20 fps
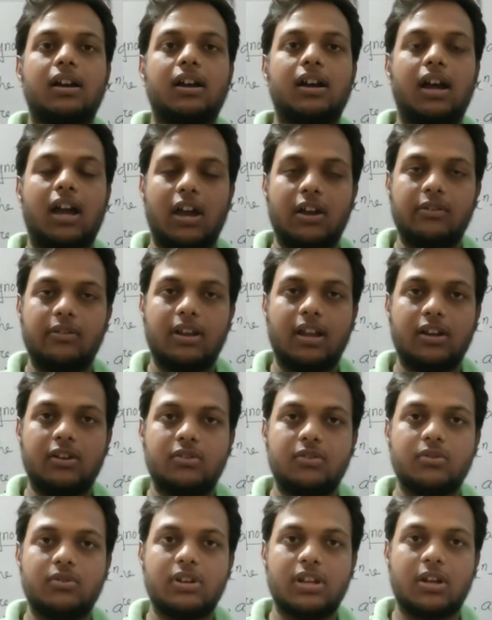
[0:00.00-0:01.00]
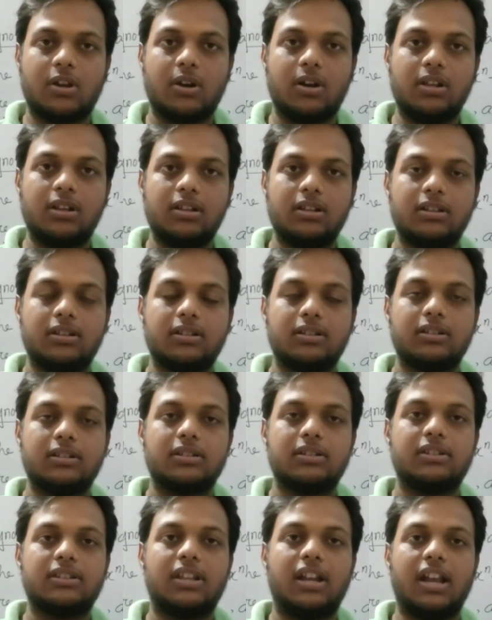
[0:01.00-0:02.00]
I would like to recall
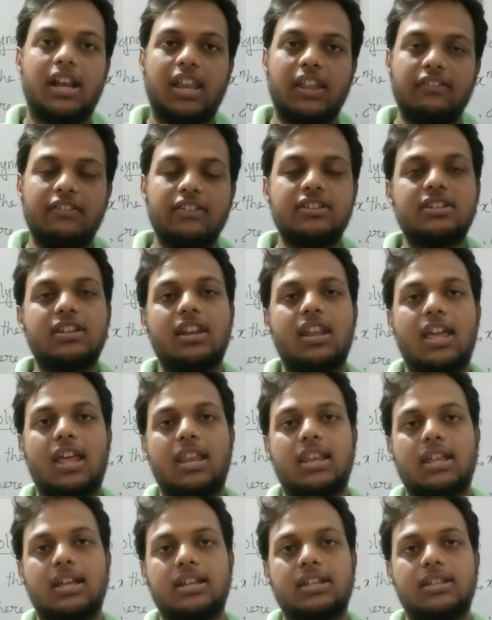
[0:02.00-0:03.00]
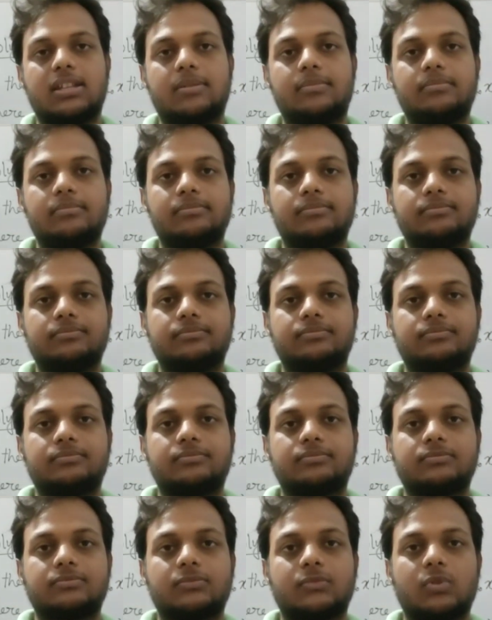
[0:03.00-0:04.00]
the division algorithm,
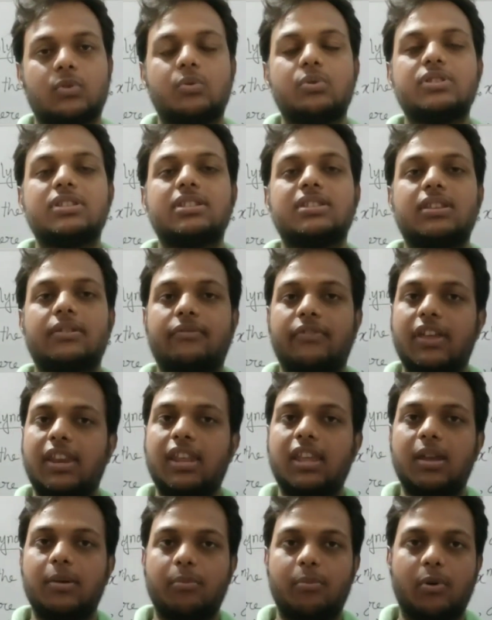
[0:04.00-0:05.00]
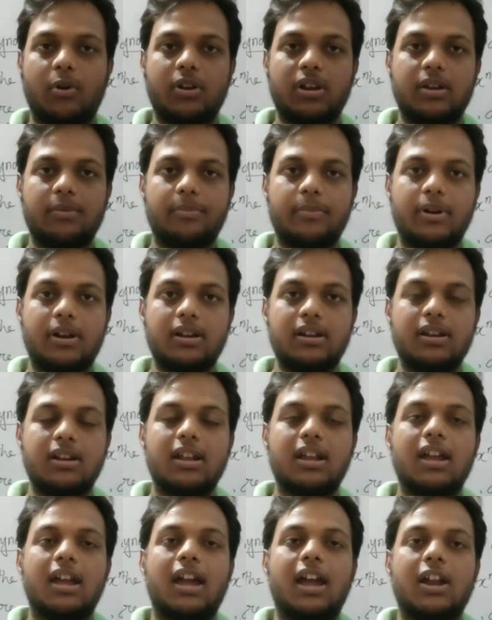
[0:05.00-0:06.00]
which is the very important part
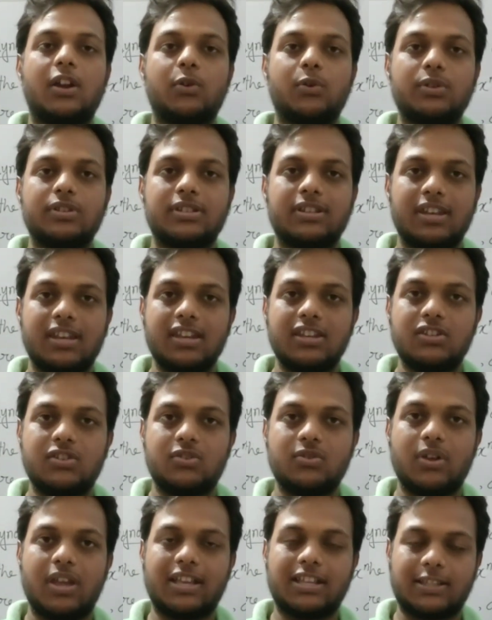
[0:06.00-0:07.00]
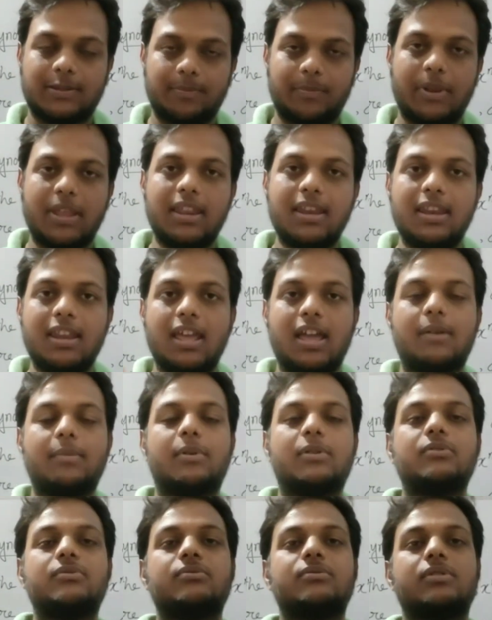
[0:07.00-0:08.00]
and which need to explain
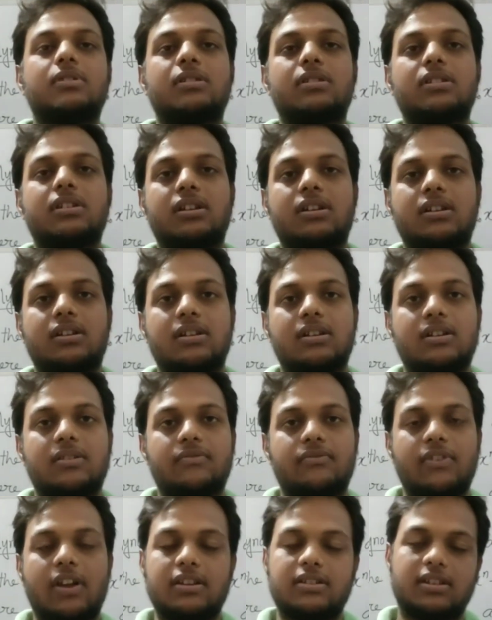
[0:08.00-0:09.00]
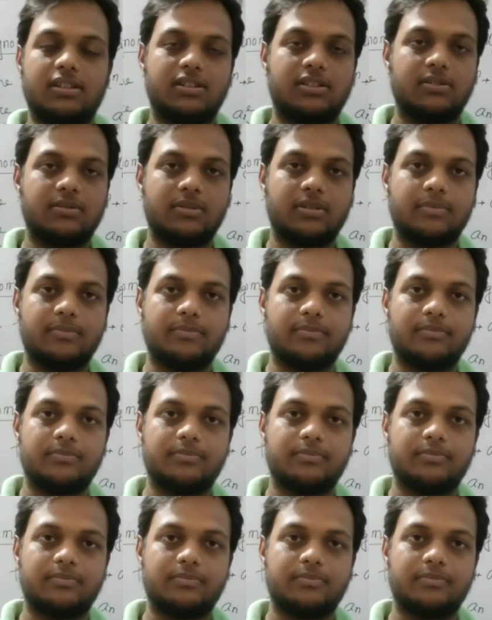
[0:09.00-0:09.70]
about factor theorem.